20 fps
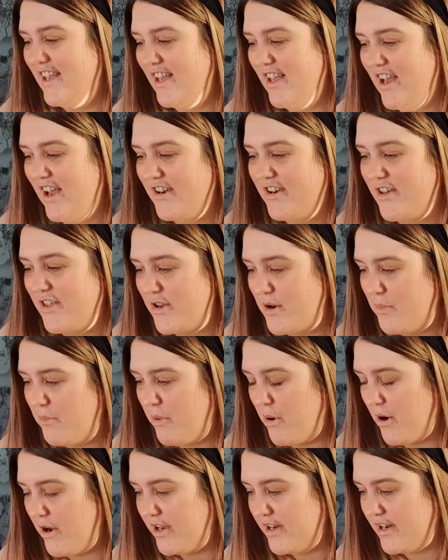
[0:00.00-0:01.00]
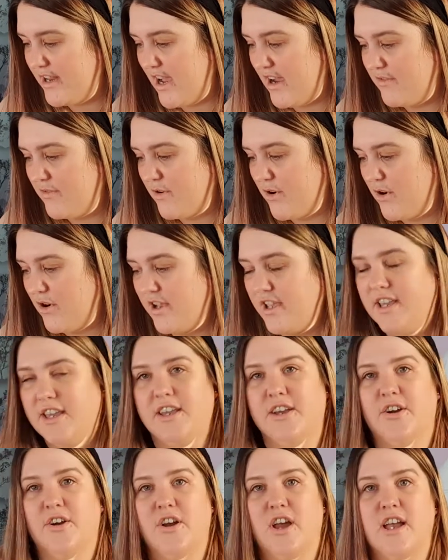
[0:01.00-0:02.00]
another point that I've got
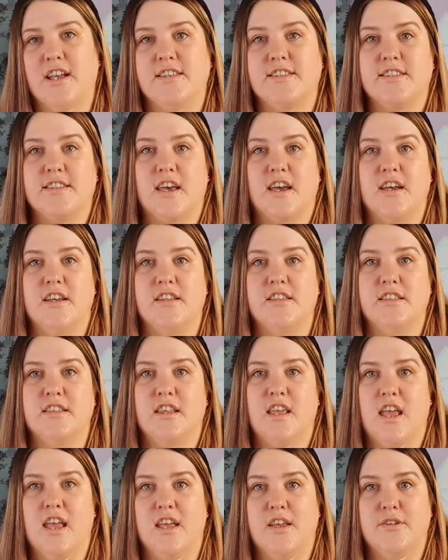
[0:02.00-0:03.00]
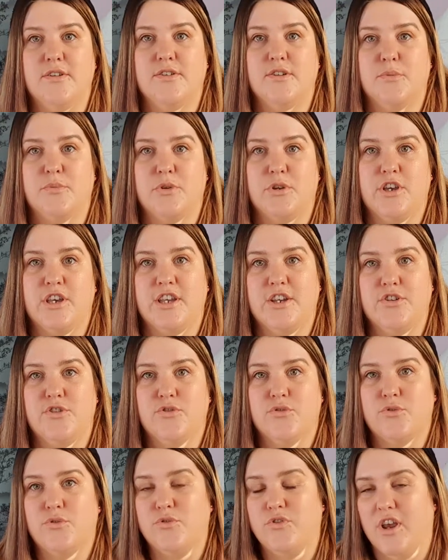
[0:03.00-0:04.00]
here is that uh, eh,
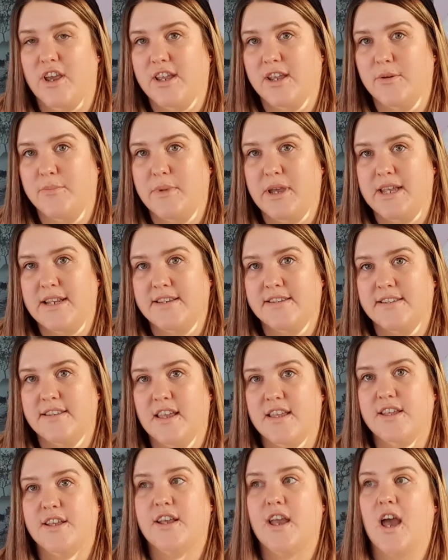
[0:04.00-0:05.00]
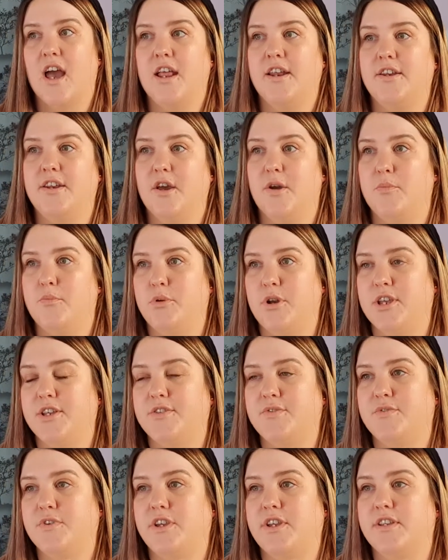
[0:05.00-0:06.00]
WHO recommends that you can
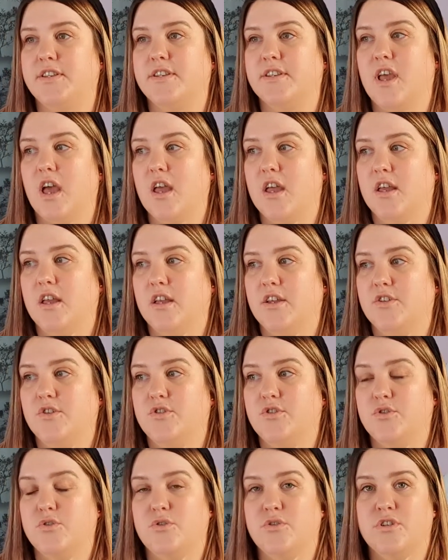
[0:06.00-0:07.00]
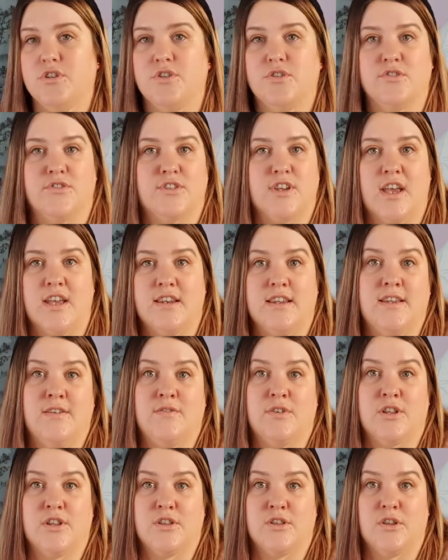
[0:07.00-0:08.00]
breastfeed two years and
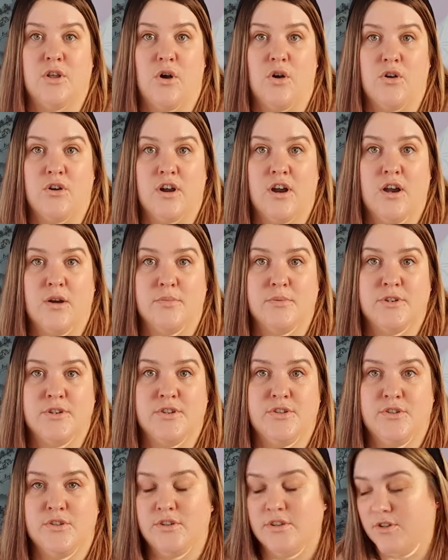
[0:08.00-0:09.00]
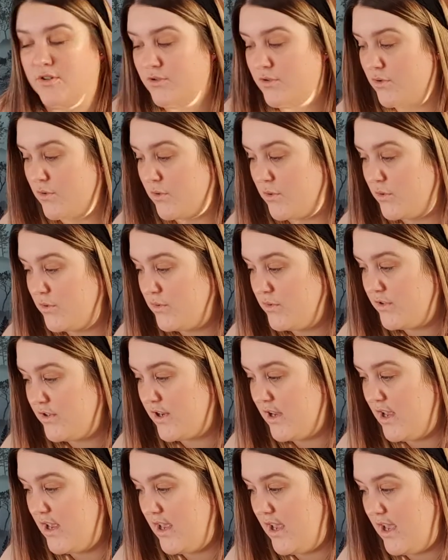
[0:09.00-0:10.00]
even longer up to two years old
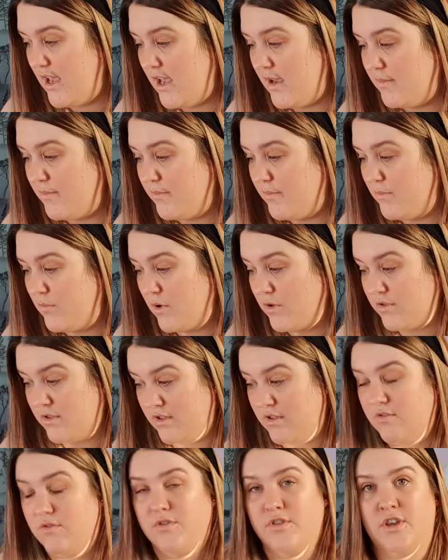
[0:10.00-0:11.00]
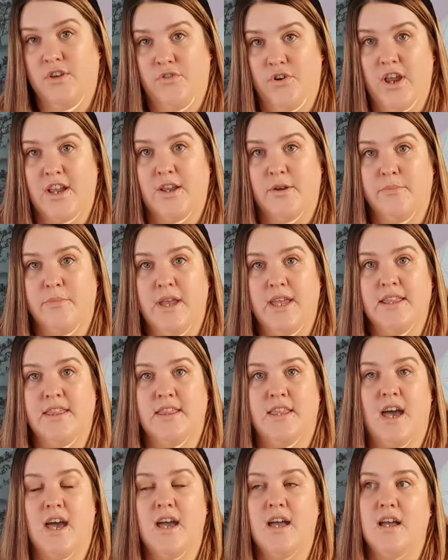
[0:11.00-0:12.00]
um, well they, they recommend
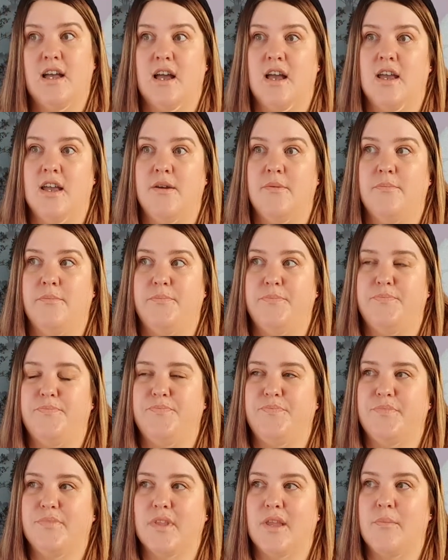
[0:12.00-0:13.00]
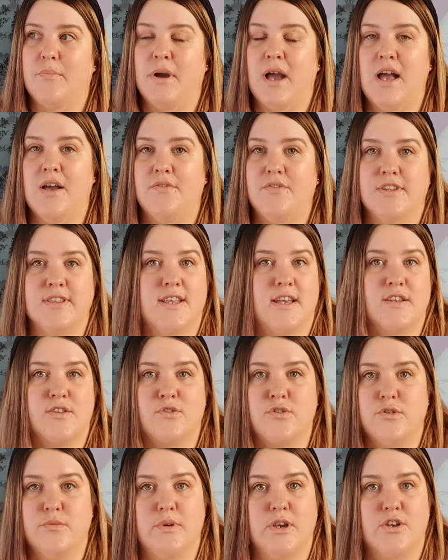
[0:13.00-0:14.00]
that um, but I think that's
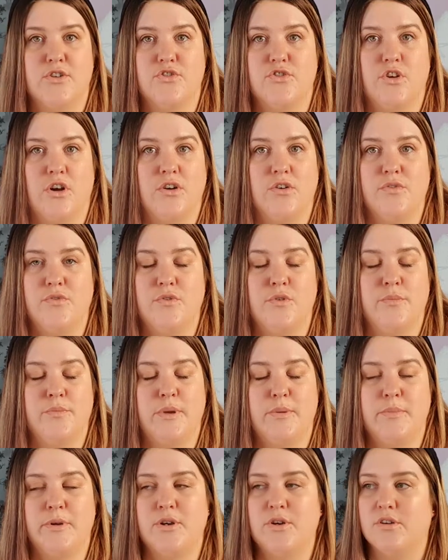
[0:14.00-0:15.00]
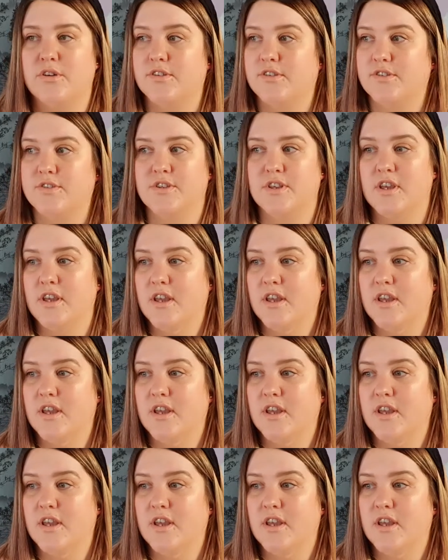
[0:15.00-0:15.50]
going to be a struggle for me because